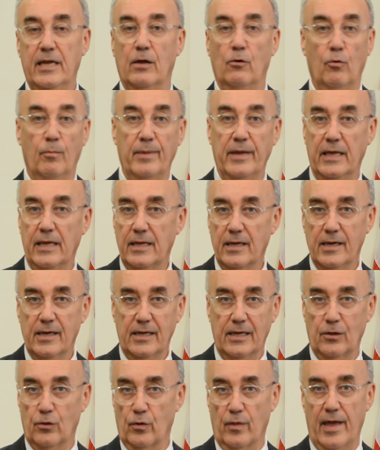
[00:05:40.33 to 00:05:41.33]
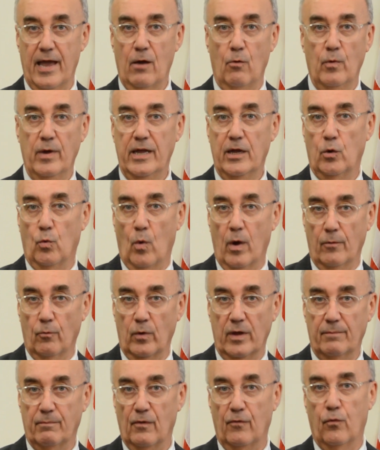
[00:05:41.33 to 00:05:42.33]
It will be either that week, 1
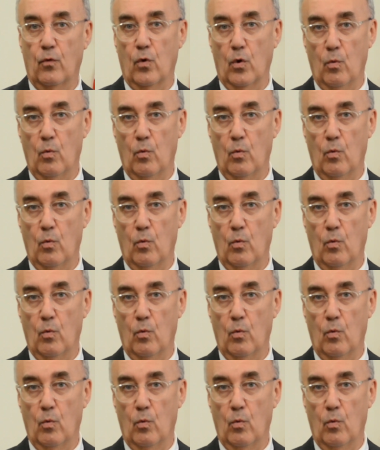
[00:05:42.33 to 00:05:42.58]
week before,